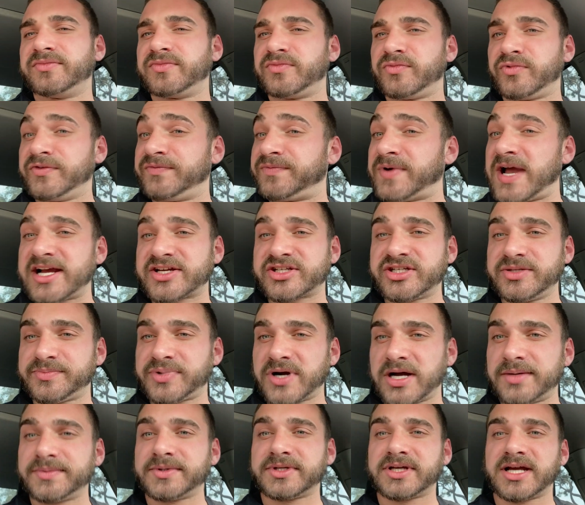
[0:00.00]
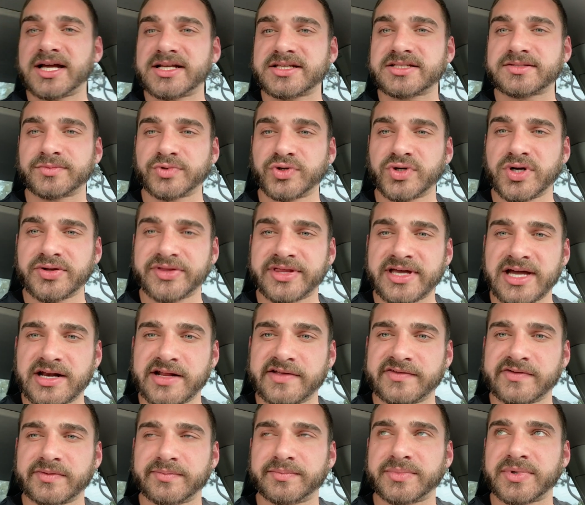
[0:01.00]
We've actually probably gotten some growth out
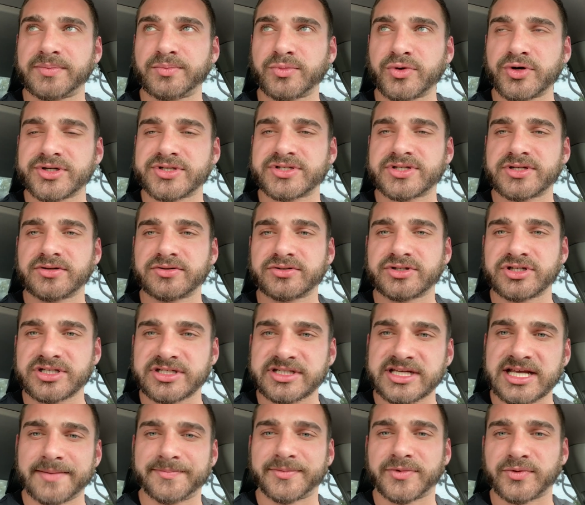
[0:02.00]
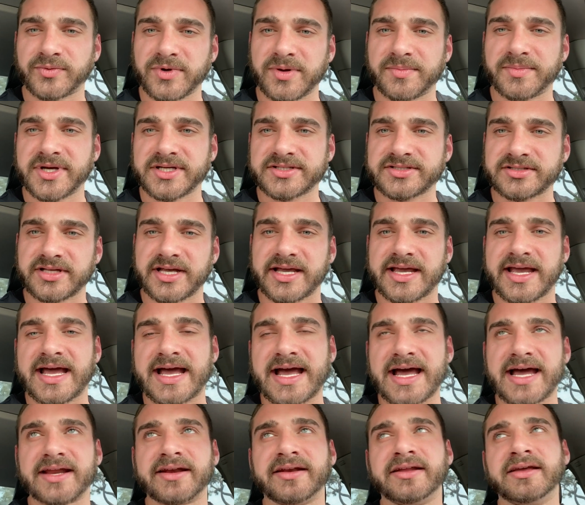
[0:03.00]
of it, but more so just kept what muscle I
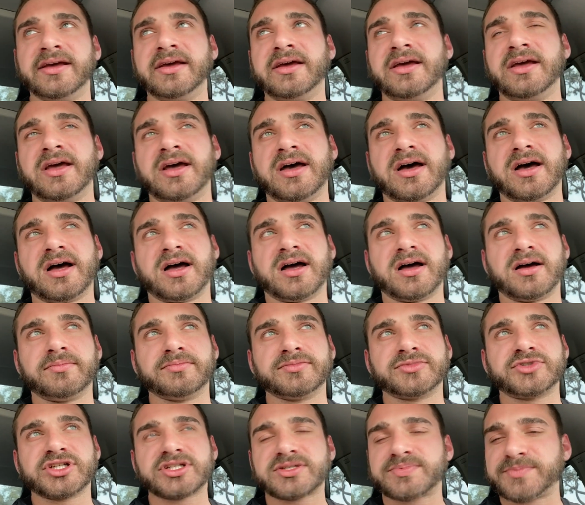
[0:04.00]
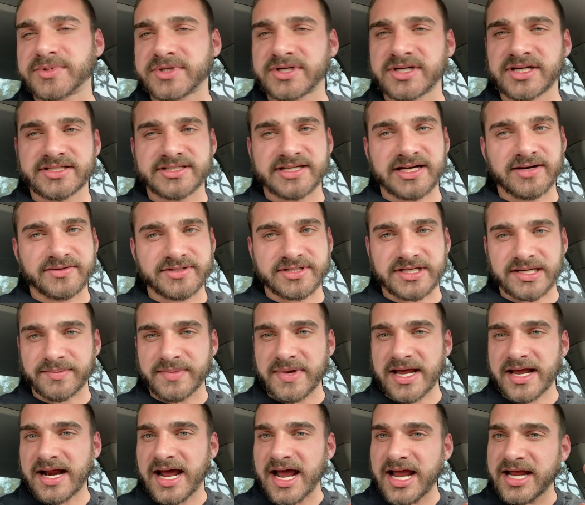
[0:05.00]
had, just because I was like,
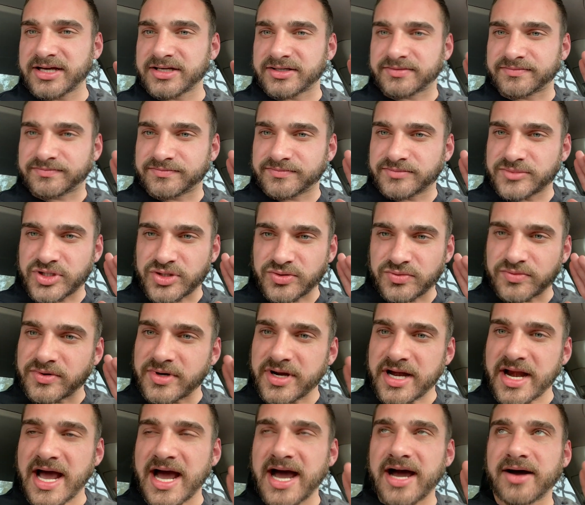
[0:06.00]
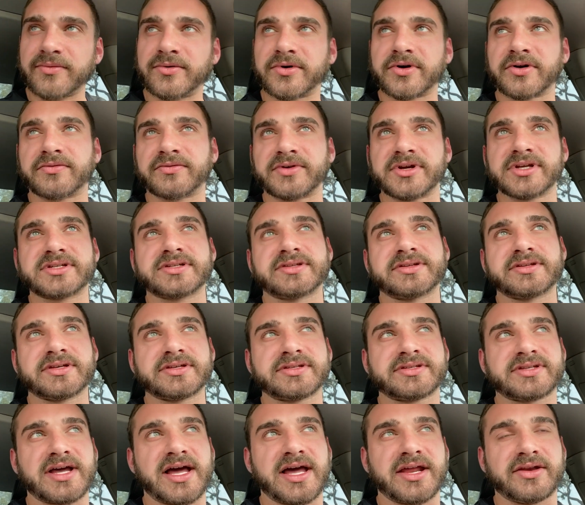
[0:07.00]
man, I do not want to risk
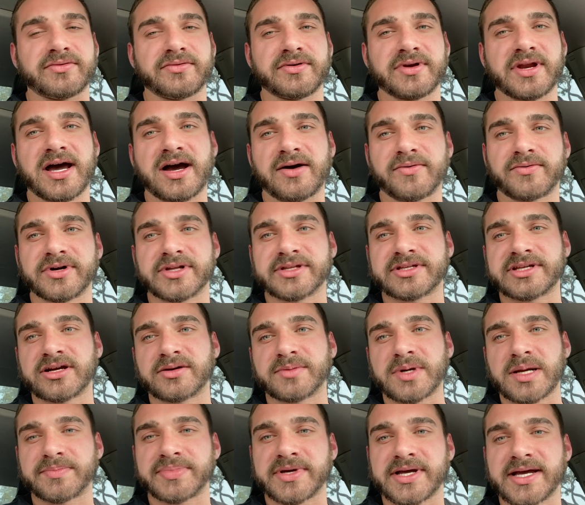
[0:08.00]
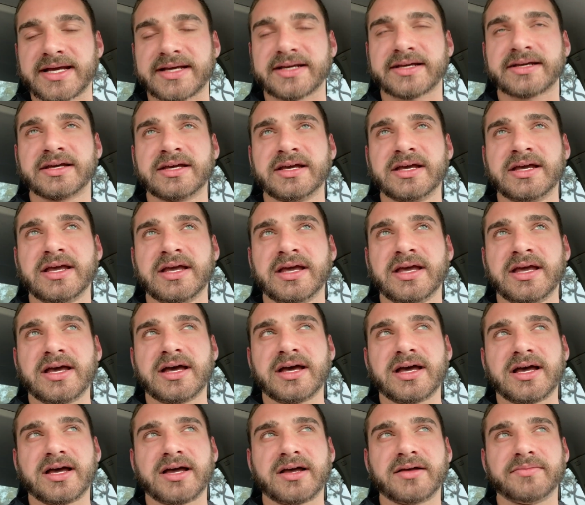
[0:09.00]
this. I do not want to tear my pec.
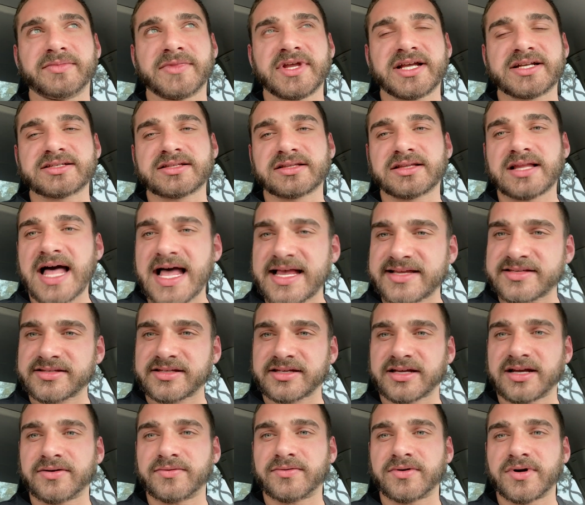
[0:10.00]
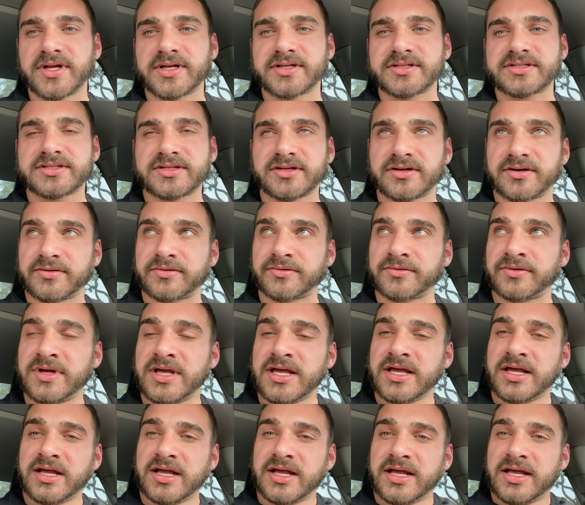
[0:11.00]
That is the last thing I want. So
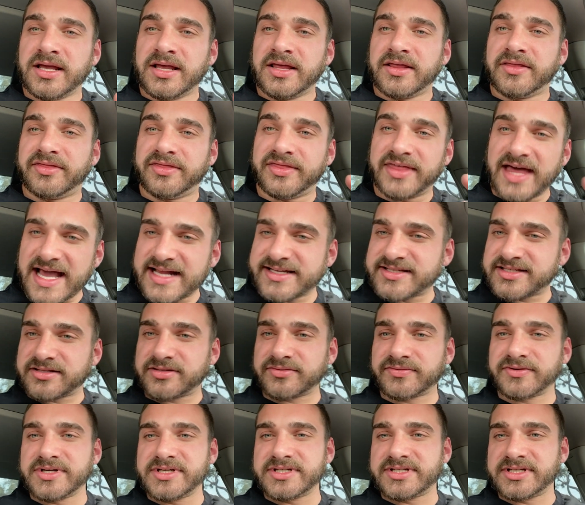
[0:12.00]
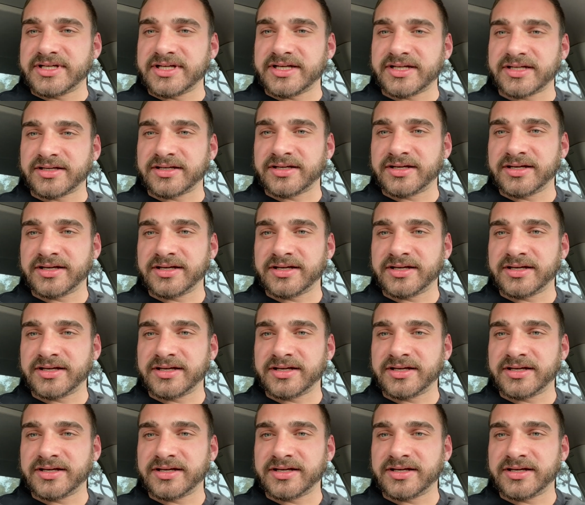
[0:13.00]
that's the reasoning